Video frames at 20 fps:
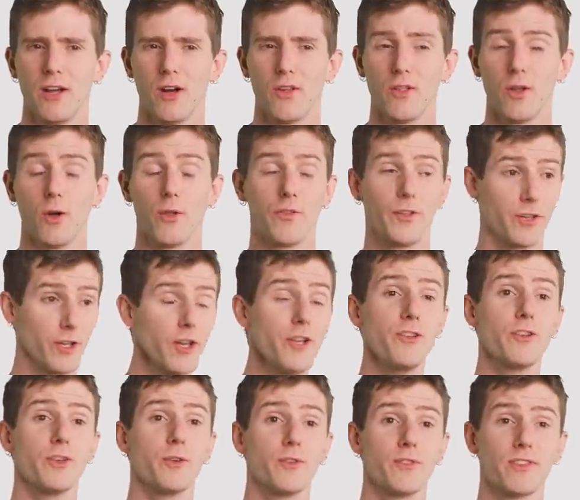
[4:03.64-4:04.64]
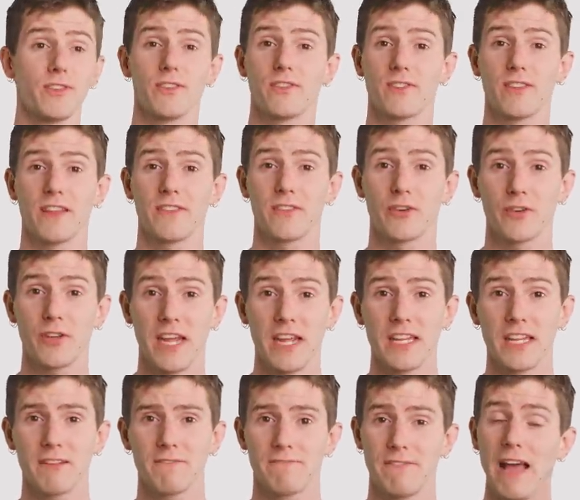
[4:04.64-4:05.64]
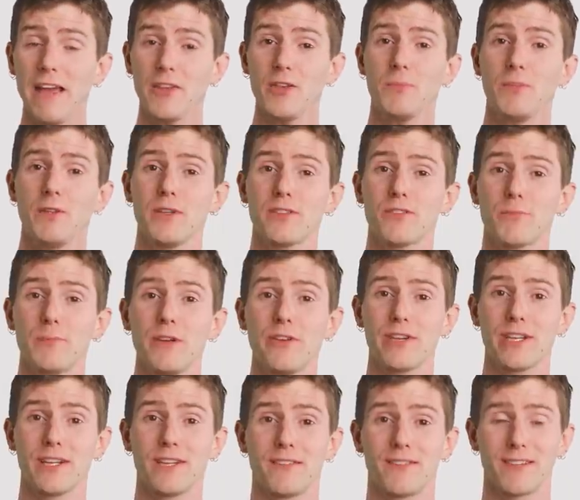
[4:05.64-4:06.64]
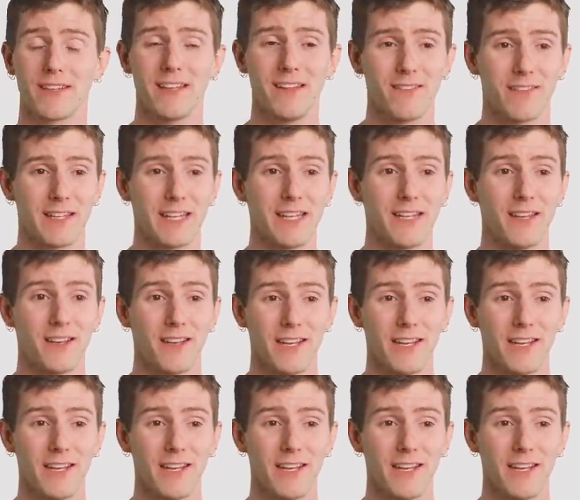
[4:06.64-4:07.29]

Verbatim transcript: Although the good news is that they're gaining valuable experience in the